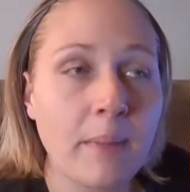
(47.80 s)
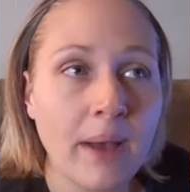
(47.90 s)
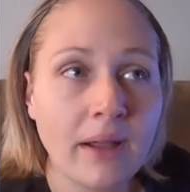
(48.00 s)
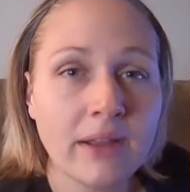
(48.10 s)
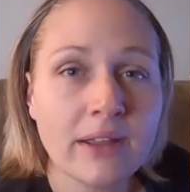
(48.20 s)

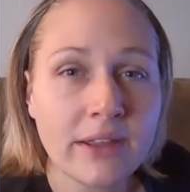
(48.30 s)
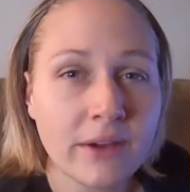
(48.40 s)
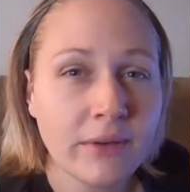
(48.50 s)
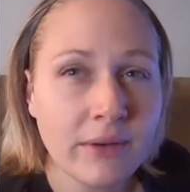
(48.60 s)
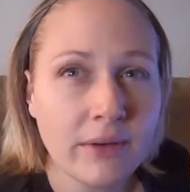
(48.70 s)
about a
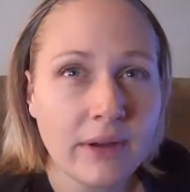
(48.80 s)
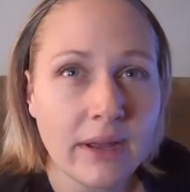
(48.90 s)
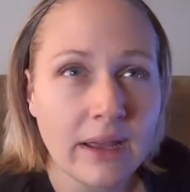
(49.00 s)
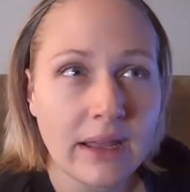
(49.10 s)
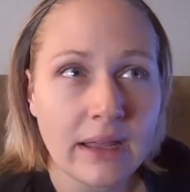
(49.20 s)
year
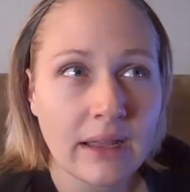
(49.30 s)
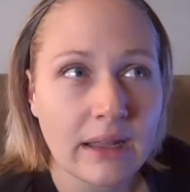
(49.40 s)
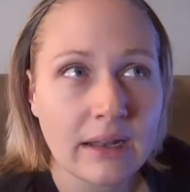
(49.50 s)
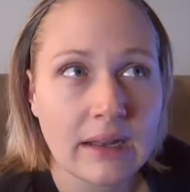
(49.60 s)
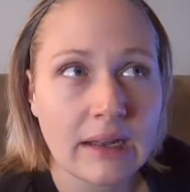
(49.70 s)

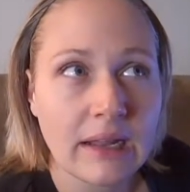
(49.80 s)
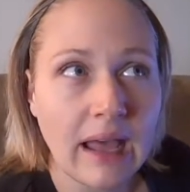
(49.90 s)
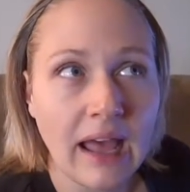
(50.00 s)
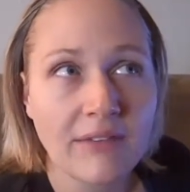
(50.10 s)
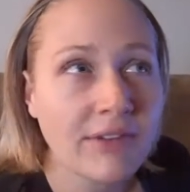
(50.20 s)
and
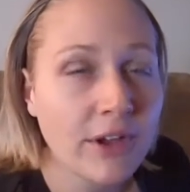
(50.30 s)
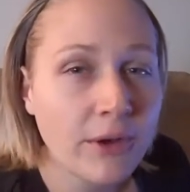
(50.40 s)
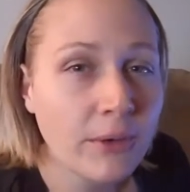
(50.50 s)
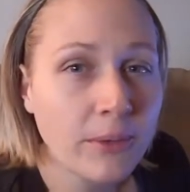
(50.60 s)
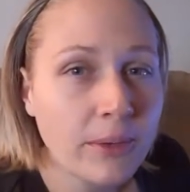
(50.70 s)
a half
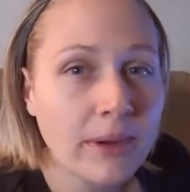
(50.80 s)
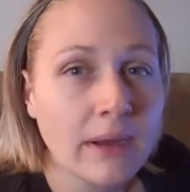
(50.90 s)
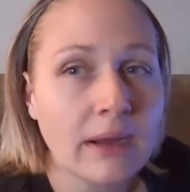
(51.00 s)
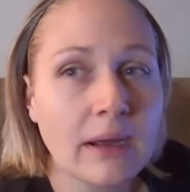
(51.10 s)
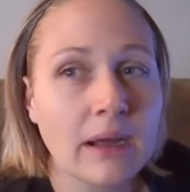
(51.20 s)
ago,
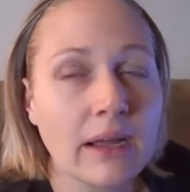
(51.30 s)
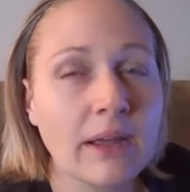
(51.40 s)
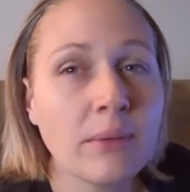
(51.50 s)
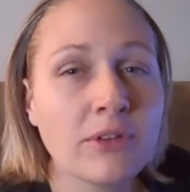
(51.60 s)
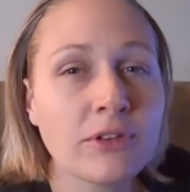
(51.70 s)

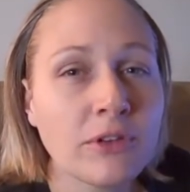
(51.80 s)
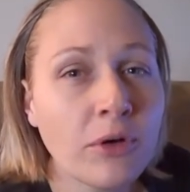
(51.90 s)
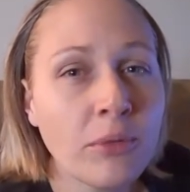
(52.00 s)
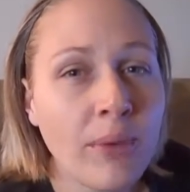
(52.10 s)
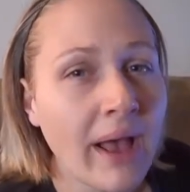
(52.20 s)
it was
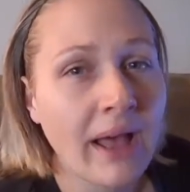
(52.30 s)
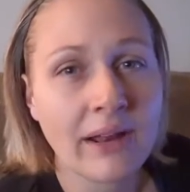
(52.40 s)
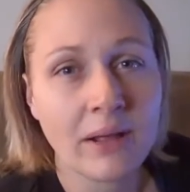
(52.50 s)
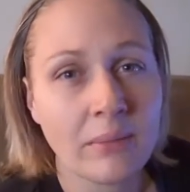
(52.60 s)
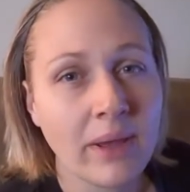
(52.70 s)
so
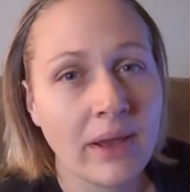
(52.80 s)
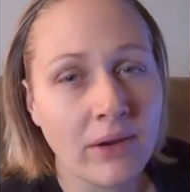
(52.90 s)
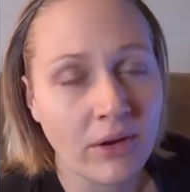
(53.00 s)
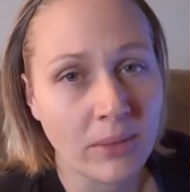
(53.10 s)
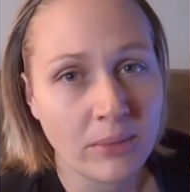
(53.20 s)
bad on my
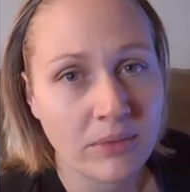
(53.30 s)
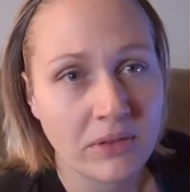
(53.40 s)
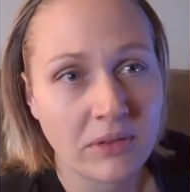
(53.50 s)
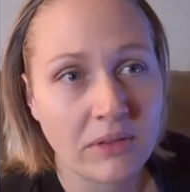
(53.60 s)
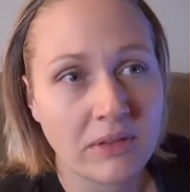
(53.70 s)

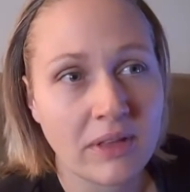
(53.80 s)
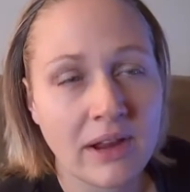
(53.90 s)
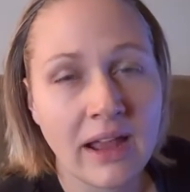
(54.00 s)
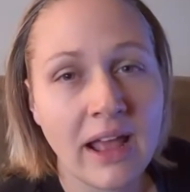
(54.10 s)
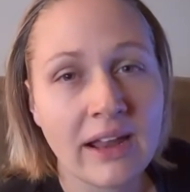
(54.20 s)
arms
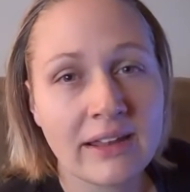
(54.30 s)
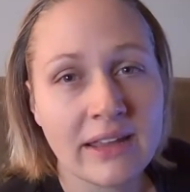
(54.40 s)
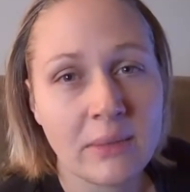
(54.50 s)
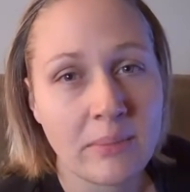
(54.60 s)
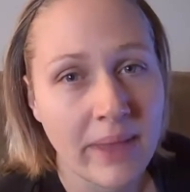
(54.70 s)
that I had to
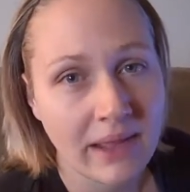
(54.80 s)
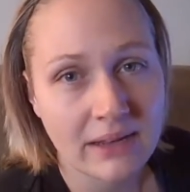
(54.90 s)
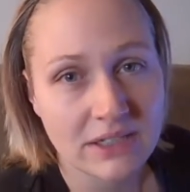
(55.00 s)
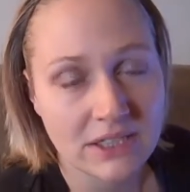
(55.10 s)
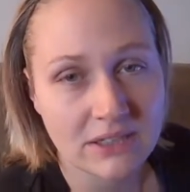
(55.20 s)
keep
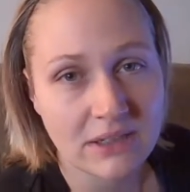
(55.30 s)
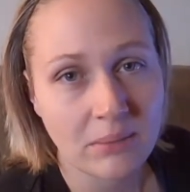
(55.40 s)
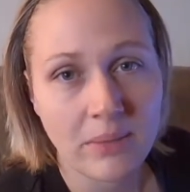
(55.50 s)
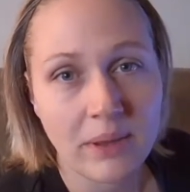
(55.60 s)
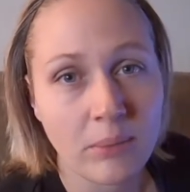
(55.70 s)
bandages
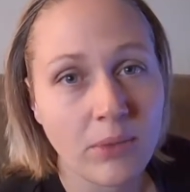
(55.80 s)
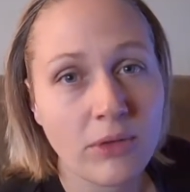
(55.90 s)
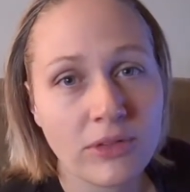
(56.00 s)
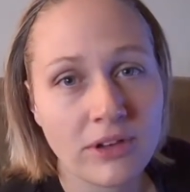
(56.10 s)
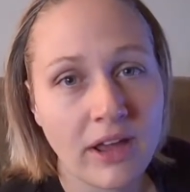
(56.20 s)
up my
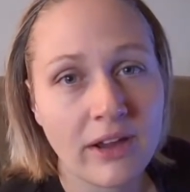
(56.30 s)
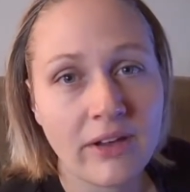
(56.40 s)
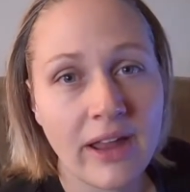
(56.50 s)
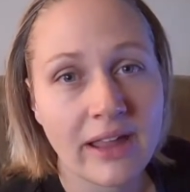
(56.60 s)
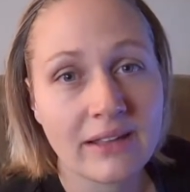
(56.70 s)
both
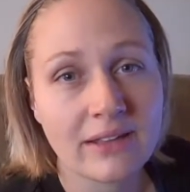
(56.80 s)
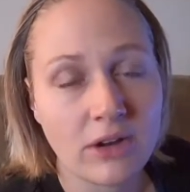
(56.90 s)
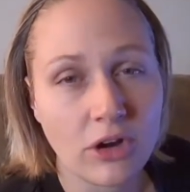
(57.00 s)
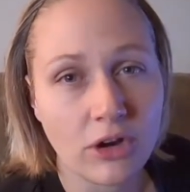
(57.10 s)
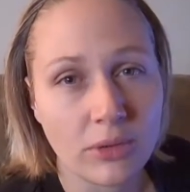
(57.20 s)
entire hands
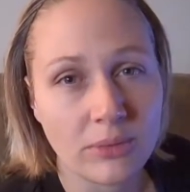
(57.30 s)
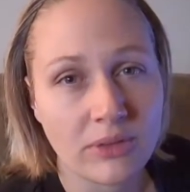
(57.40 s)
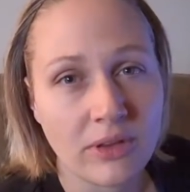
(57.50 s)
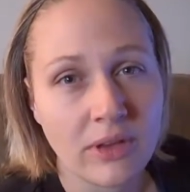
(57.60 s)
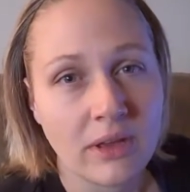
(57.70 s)
and
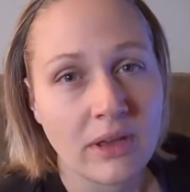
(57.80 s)
arms.